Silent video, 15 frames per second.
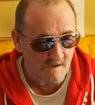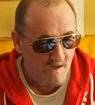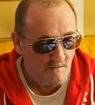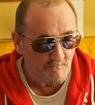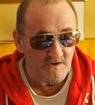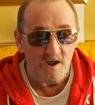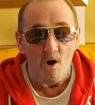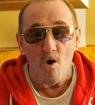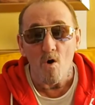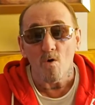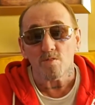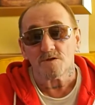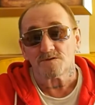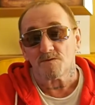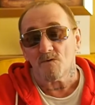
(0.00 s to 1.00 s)
But it
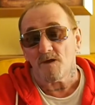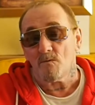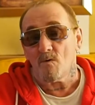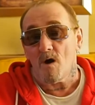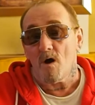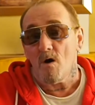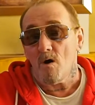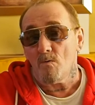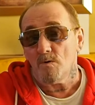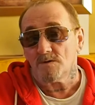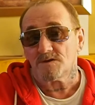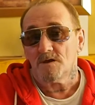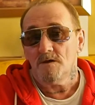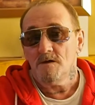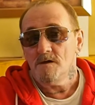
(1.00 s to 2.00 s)
would
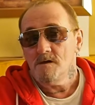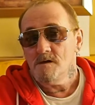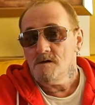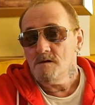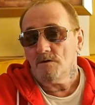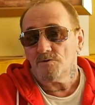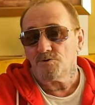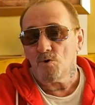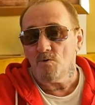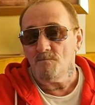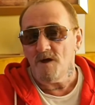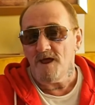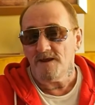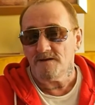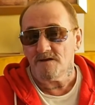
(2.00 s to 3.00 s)
always do them at
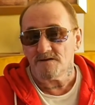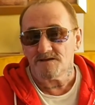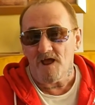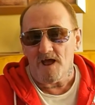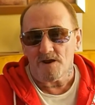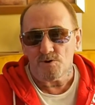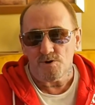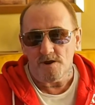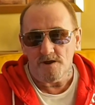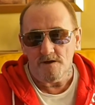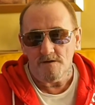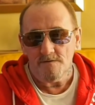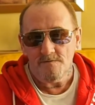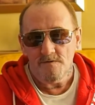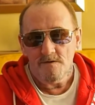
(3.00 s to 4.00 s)
end of tax
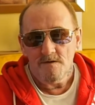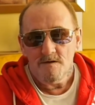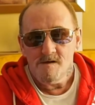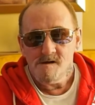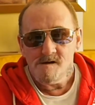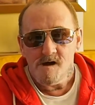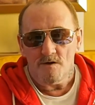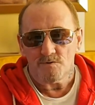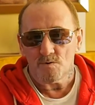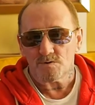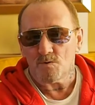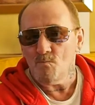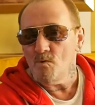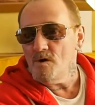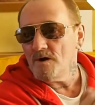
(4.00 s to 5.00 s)
year and do
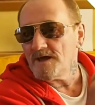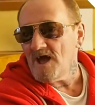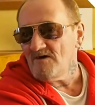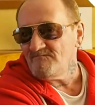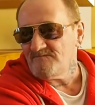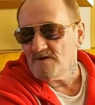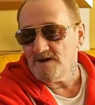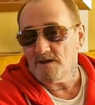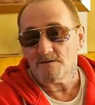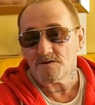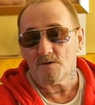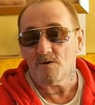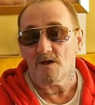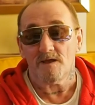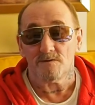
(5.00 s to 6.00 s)
some work after it.
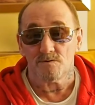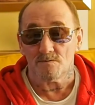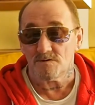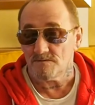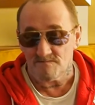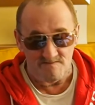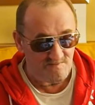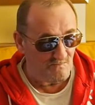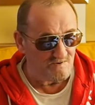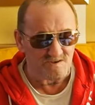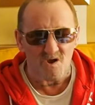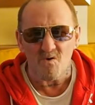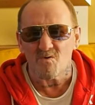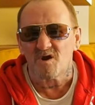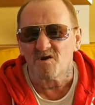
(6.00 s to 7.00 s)
So they were
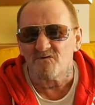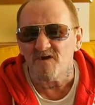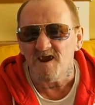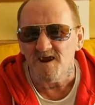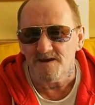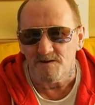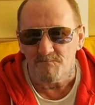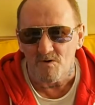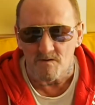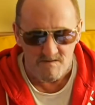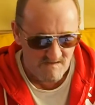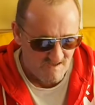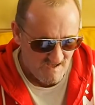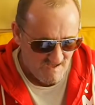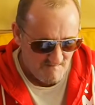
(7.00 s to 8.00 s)
so greedy, but
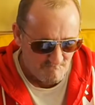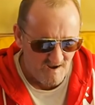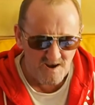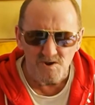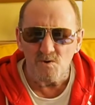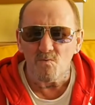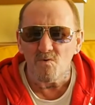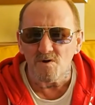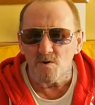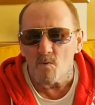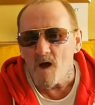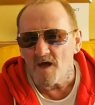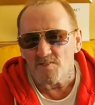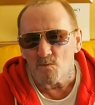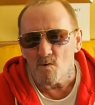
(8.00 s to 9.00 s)
makes you wonder
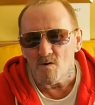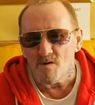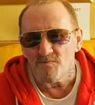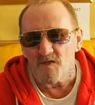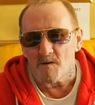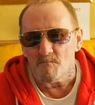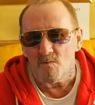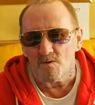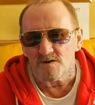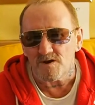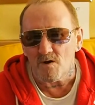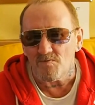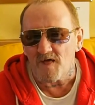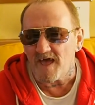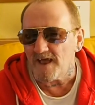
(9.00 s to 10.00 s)
why they wanted that much, you know,
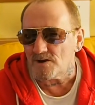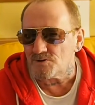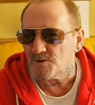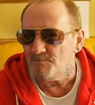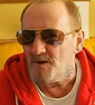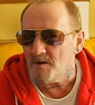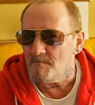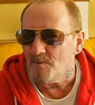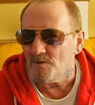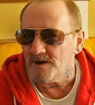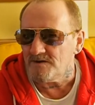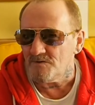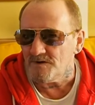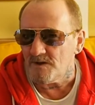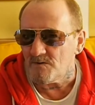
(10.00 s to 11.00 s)
that extra bit of money,
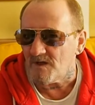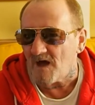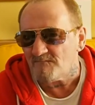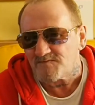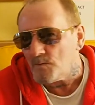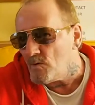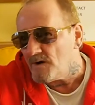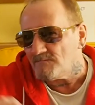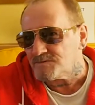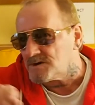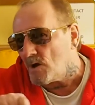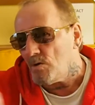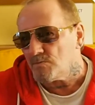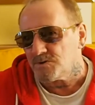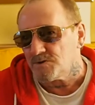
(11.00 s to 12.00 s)
doesn't it? After what I've
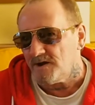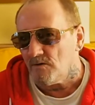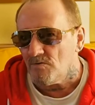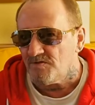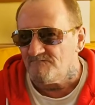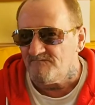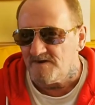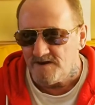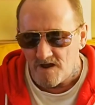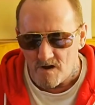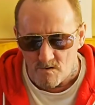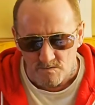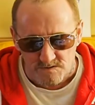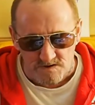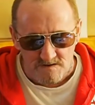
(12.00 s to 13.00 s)
told you in other
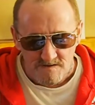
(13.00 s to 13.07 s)
videos.